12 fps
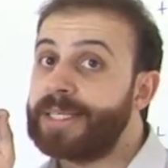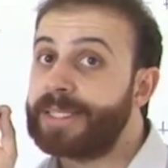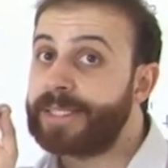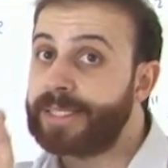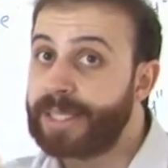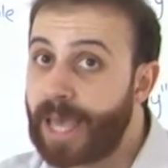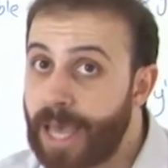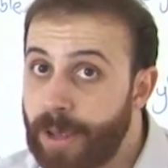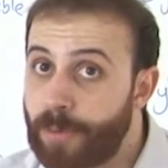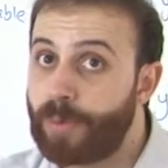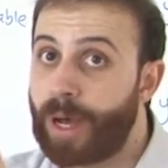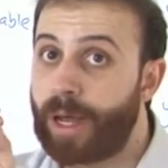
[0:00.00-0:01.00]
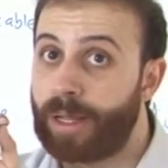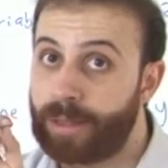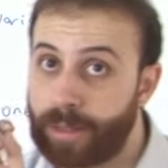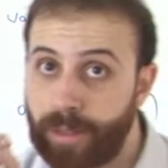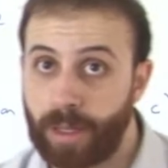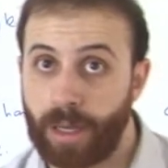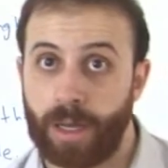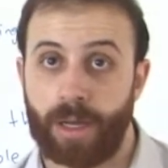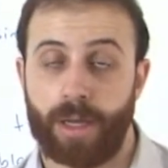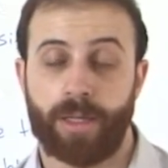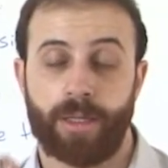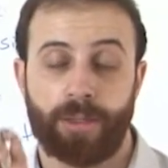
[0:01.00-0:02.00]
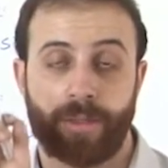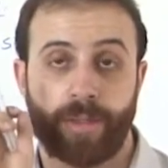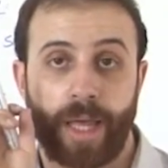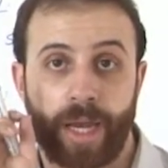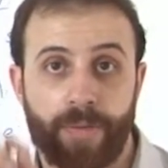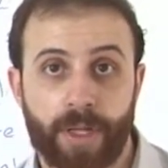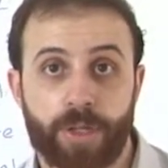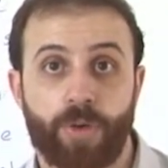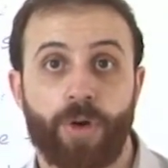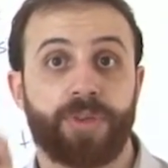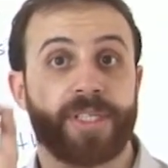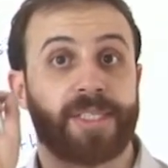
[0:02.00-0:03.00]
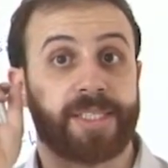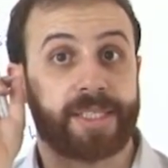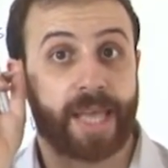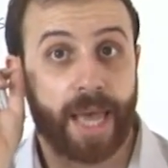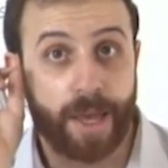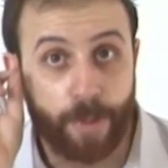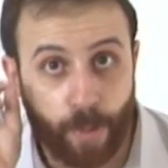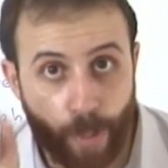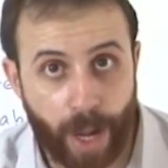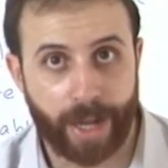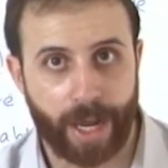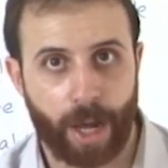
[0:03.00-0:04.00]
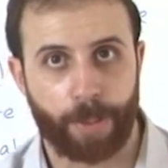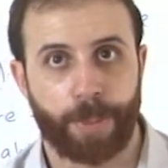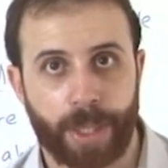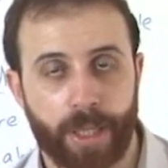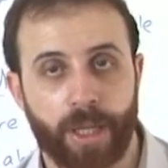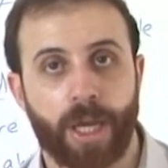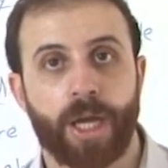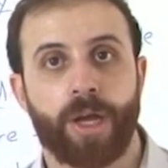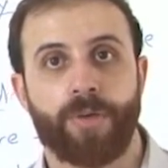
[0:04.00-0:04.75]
same derivative of the same variable